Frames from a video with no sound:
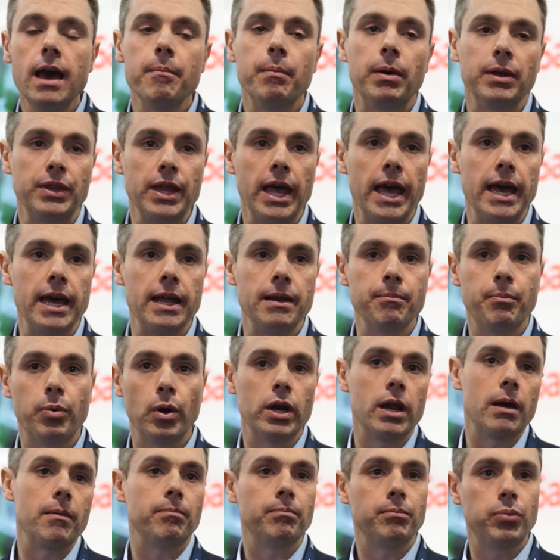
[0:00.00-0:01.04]
but then
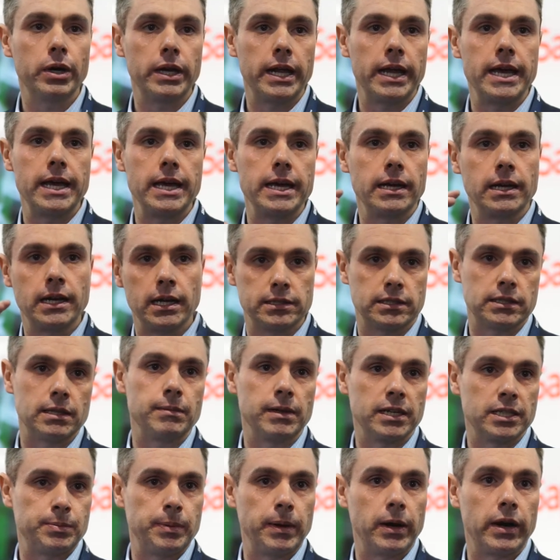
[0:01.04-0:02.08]
put a custom
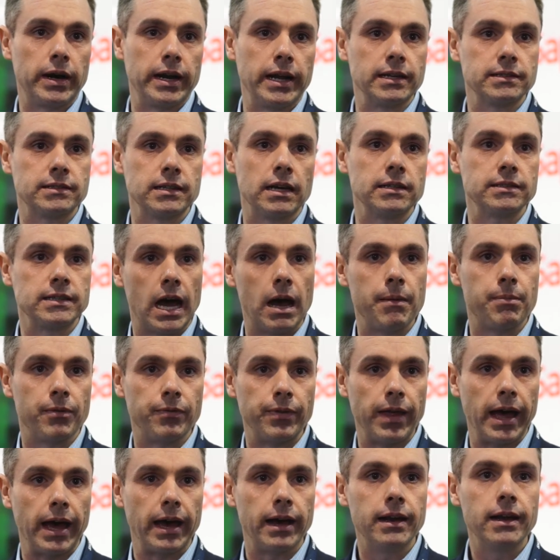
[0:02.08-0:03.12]
experience on top of
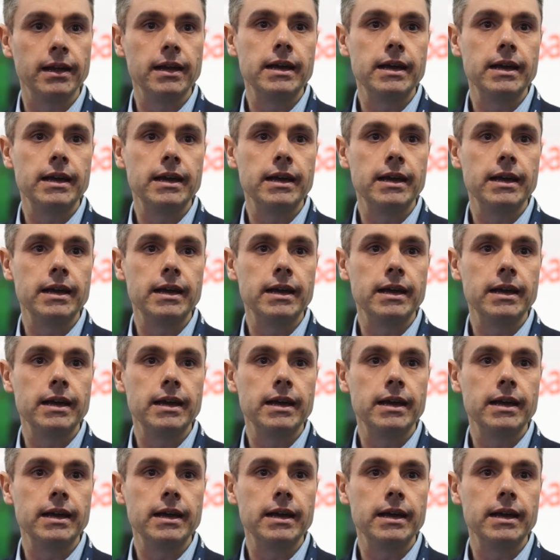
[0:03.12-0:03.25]
that.